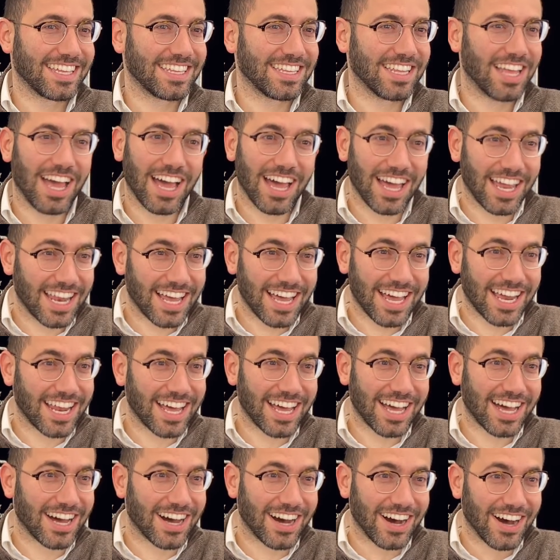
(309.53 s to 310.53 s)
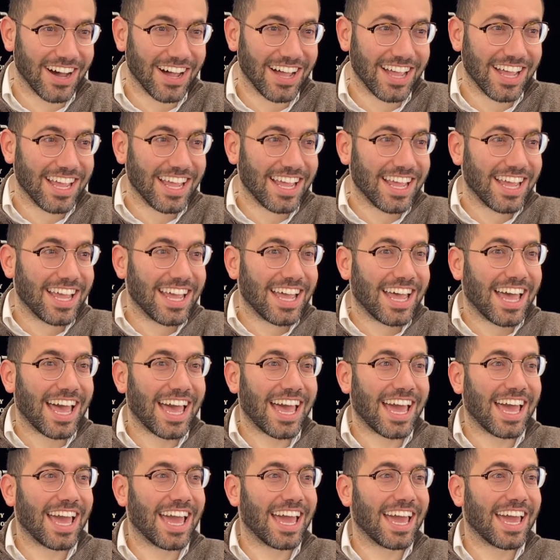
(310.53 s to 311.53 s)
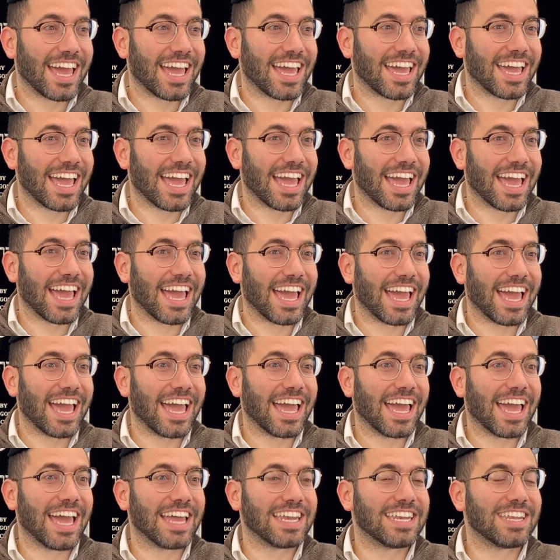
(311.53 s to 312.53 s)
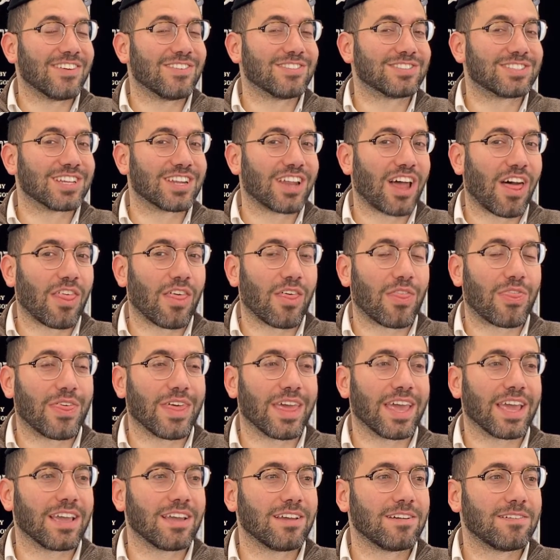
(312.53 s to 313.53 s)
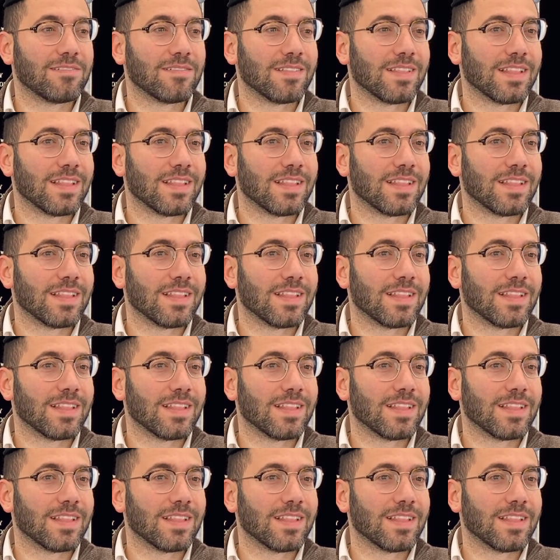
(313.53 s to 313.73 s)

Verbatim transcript: No, no, no. And there was another thing.